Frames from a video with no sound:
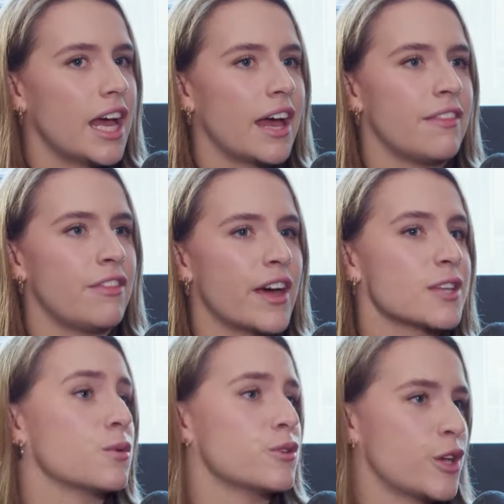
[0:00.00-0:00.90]
And
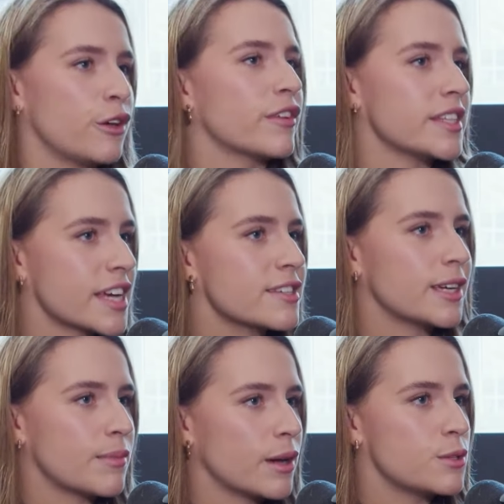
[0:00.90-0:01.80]
that's what's so
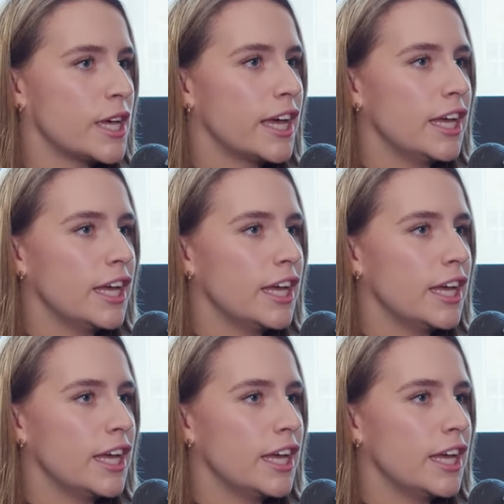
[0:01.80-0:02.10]
fantastic about it.